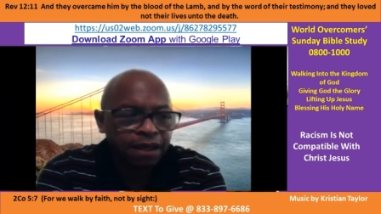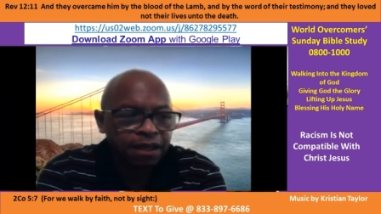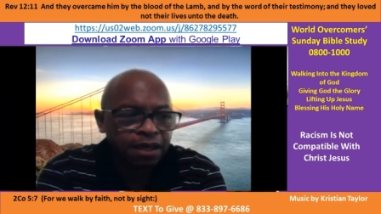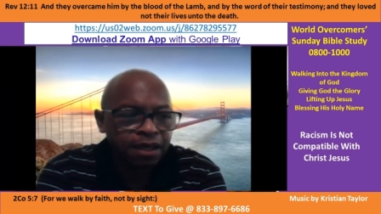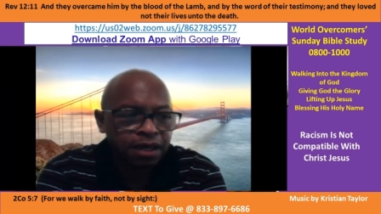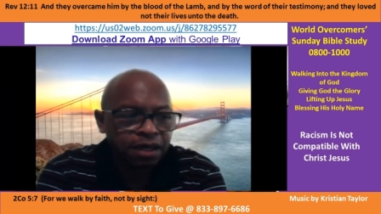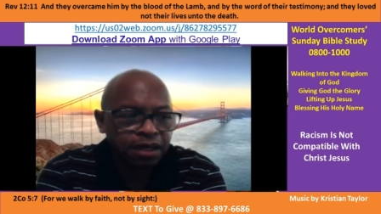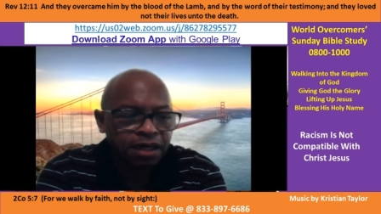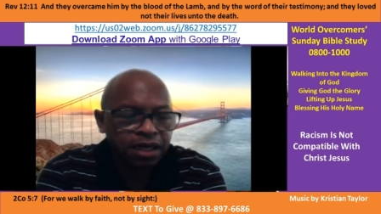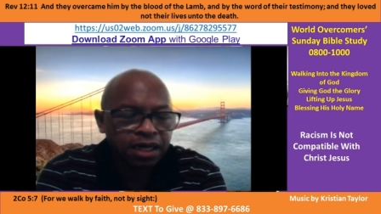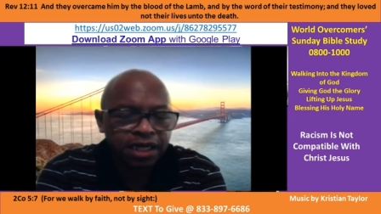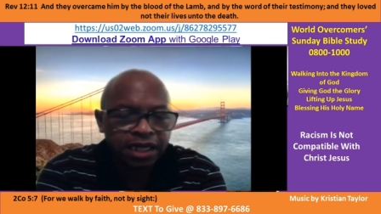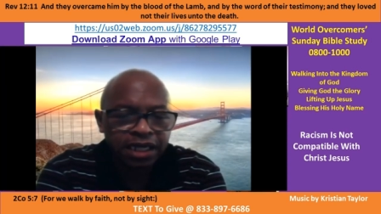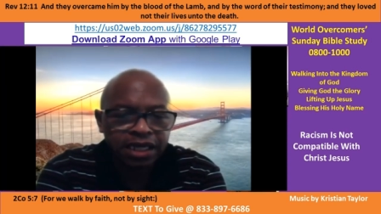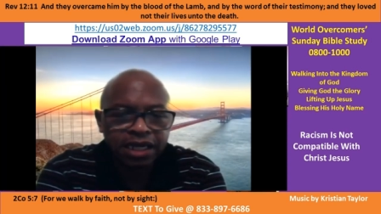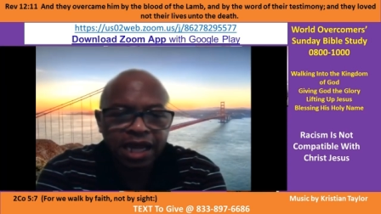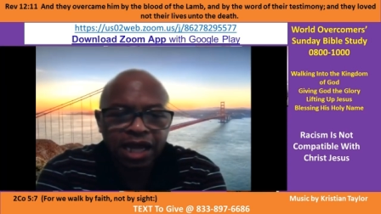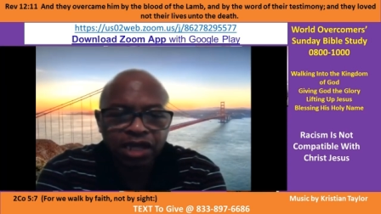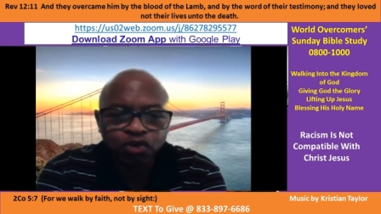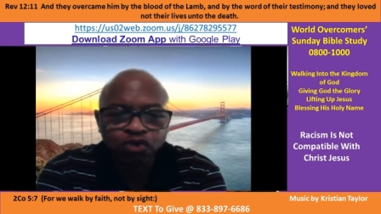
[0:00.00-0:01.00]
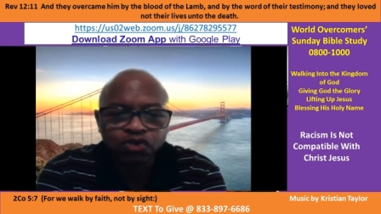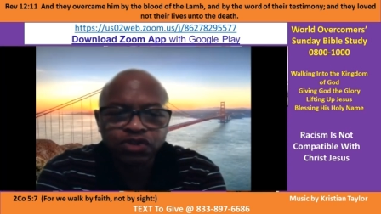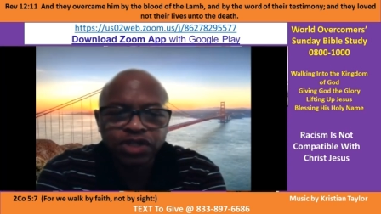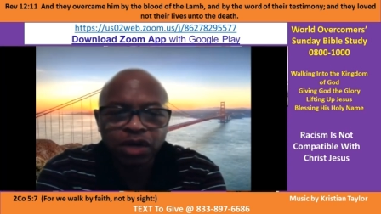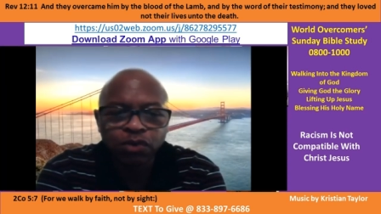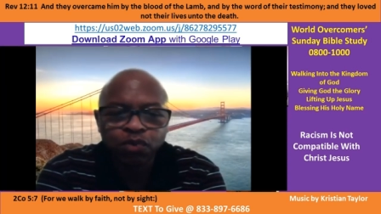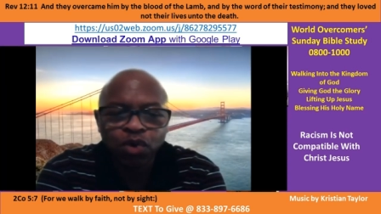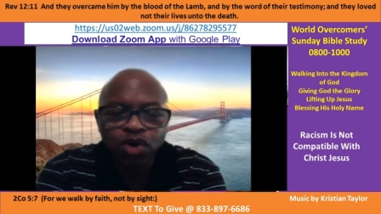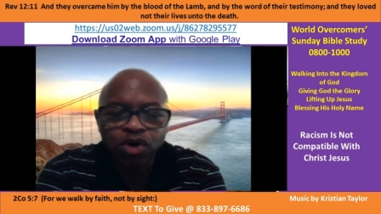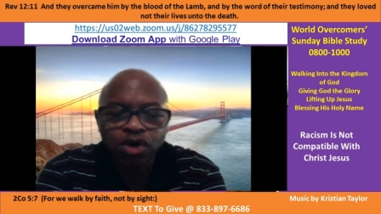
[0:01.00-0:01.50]
uh, and again i use
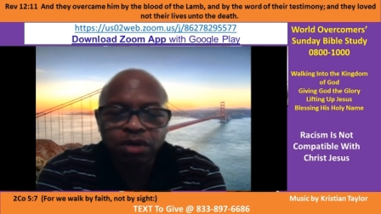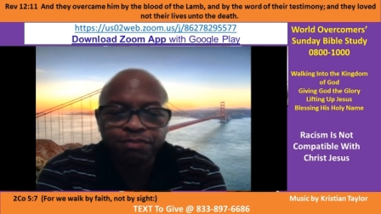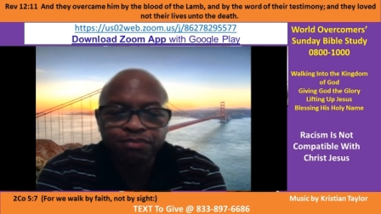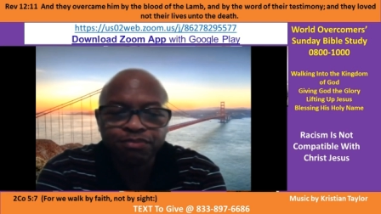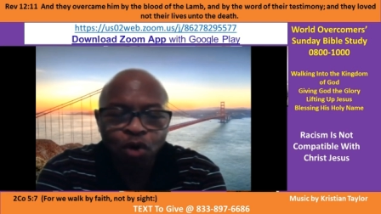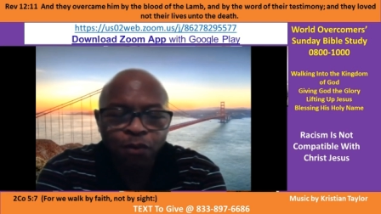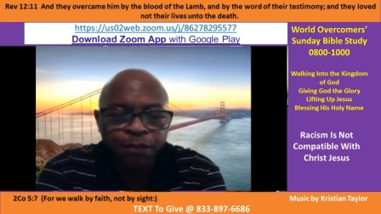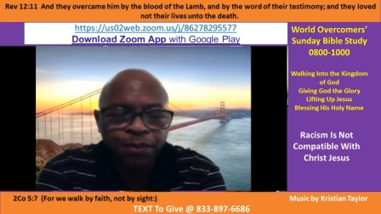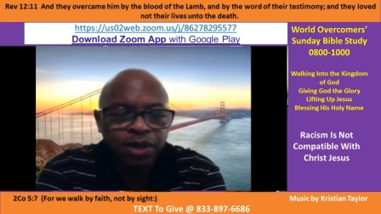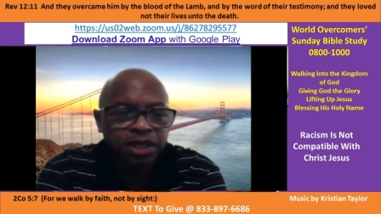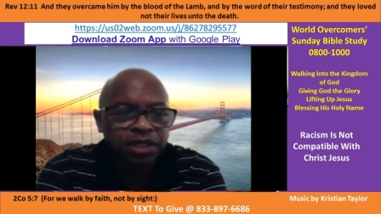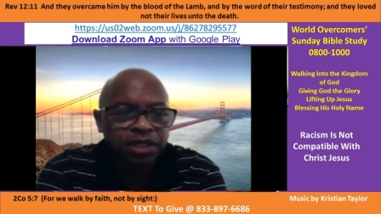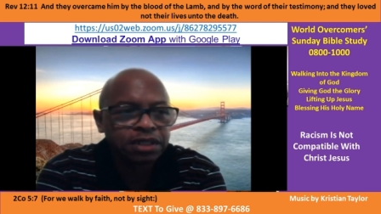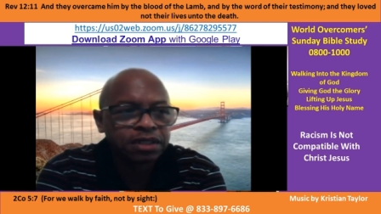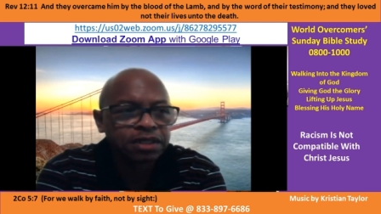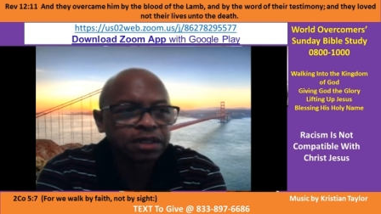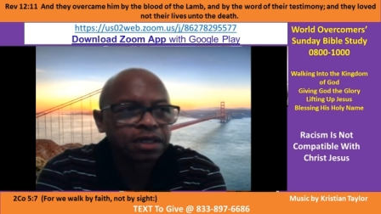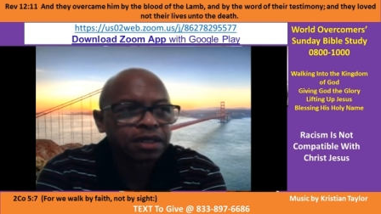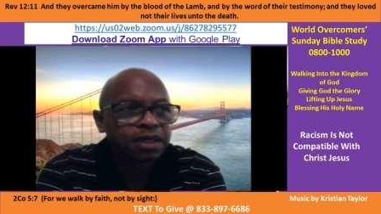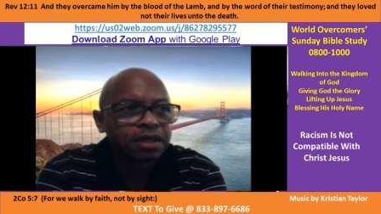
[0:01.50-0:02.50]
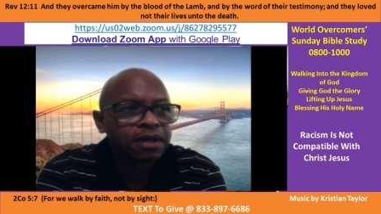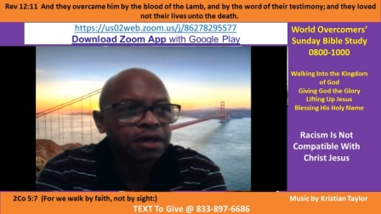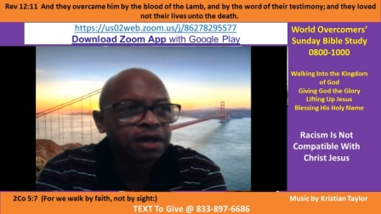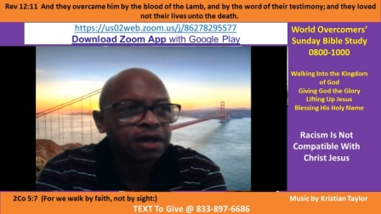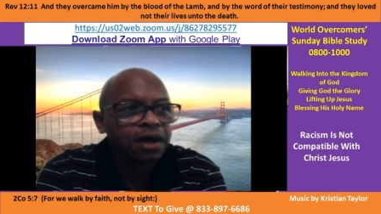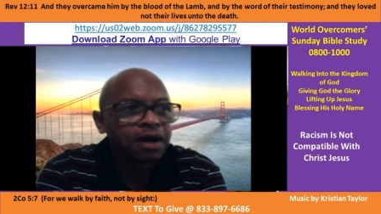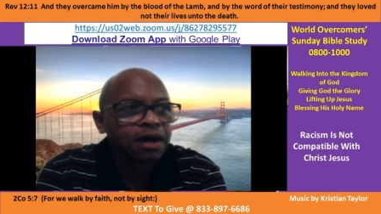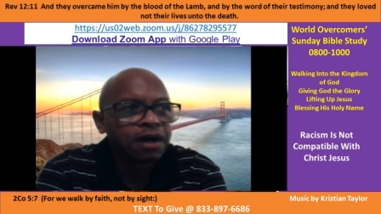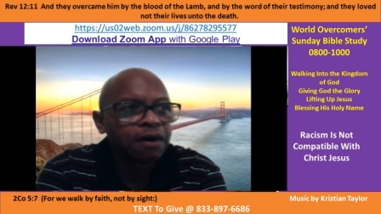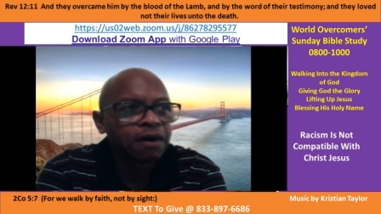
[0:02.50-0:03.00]
that word appropriately
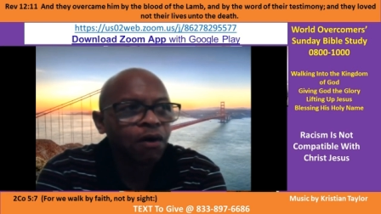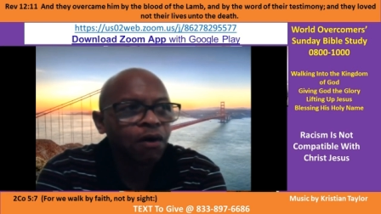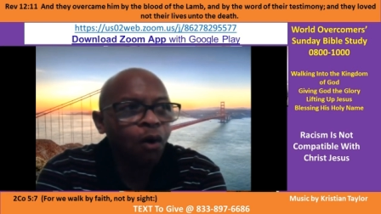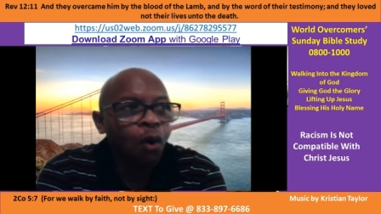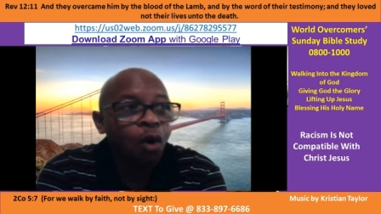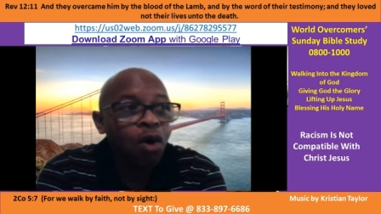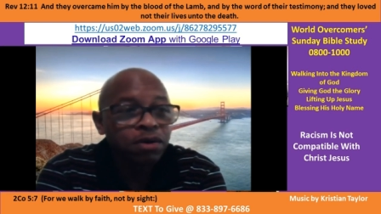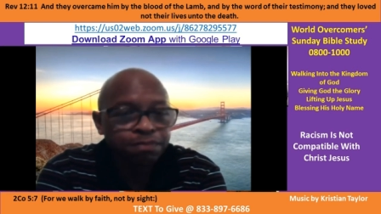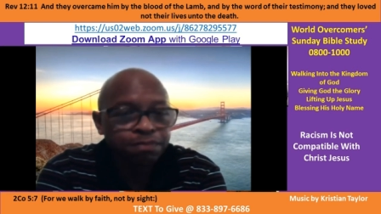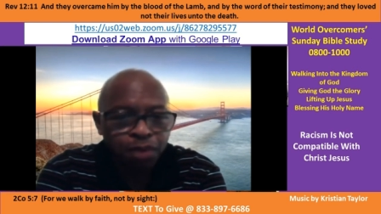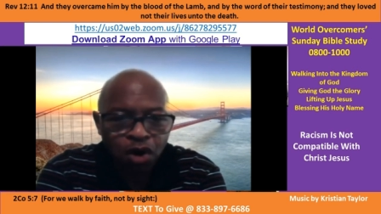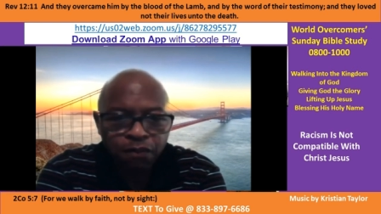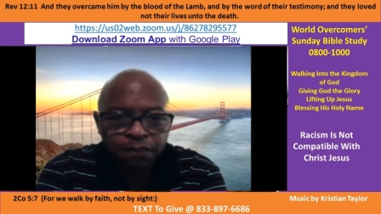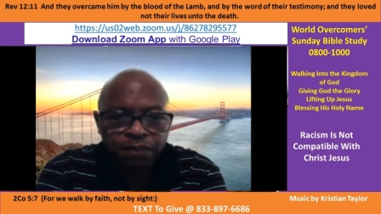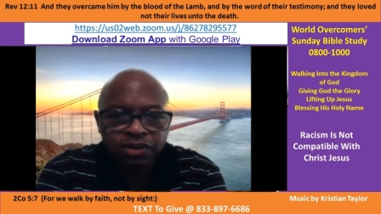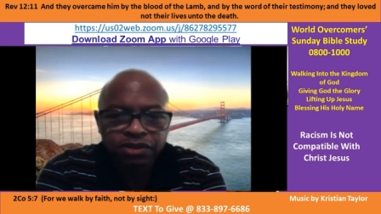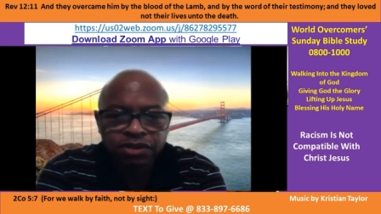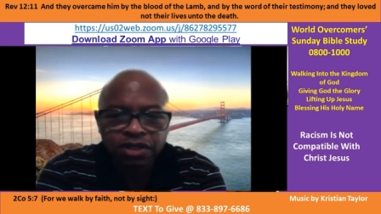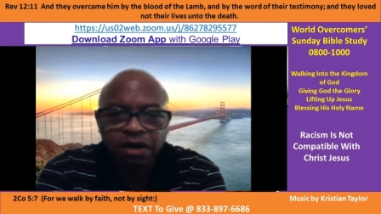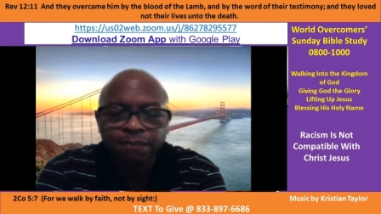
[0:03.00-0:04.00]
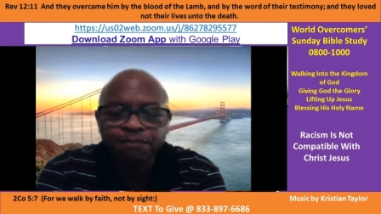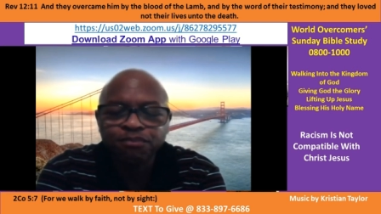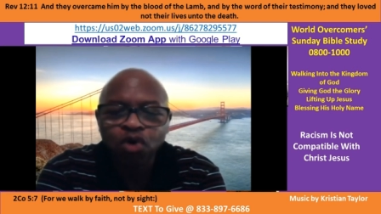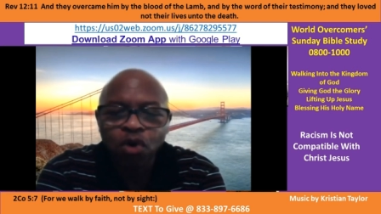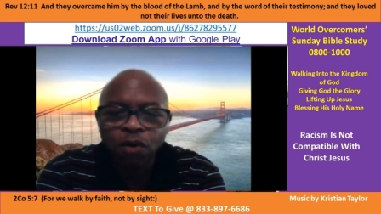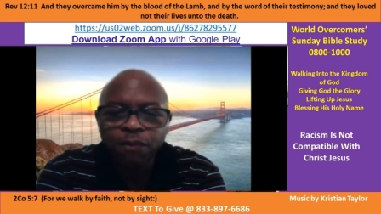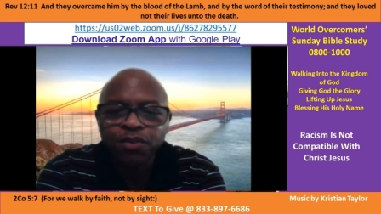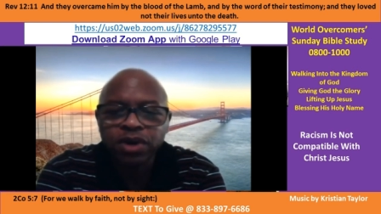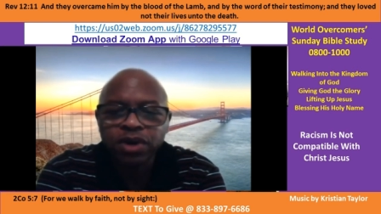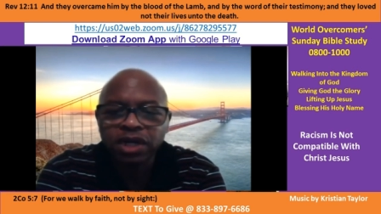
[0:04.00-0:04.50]
uh, on purpose,
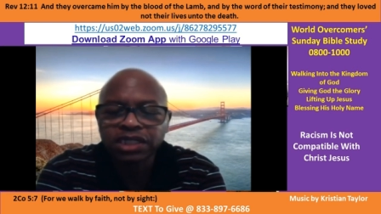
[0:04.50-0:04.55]
appropriately